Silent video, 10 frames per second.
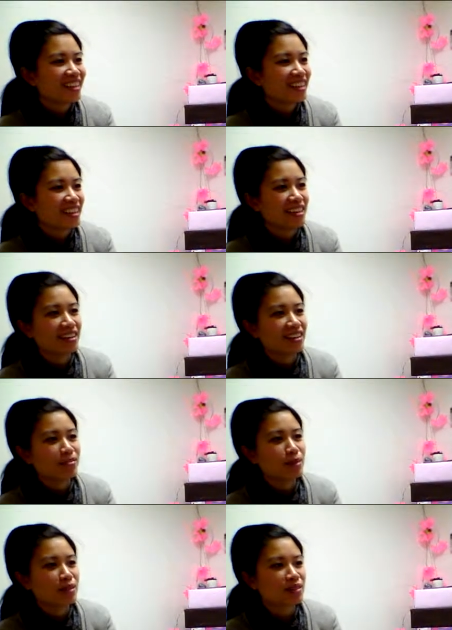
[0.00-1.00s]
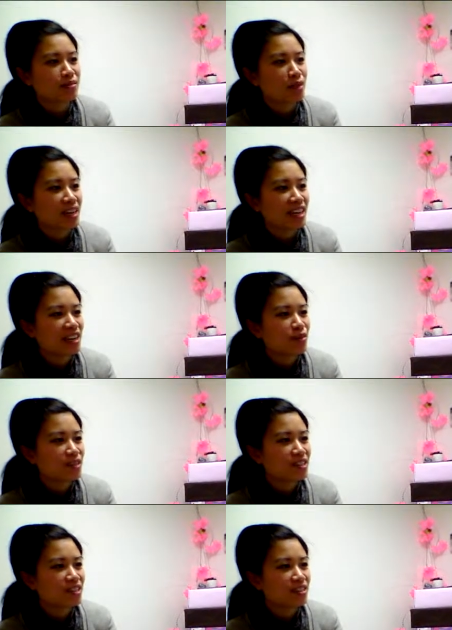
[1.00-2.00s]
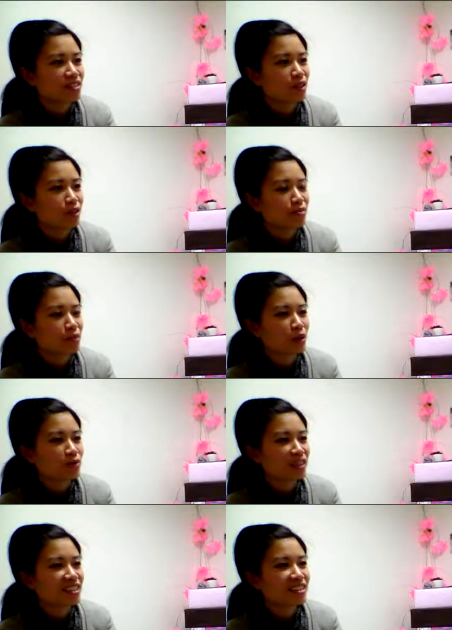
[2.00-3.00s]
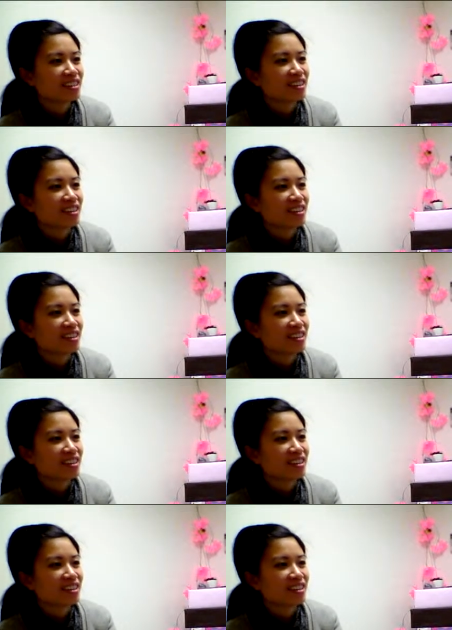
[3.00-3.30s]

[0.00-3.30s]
Yeah, because my language is not perfect.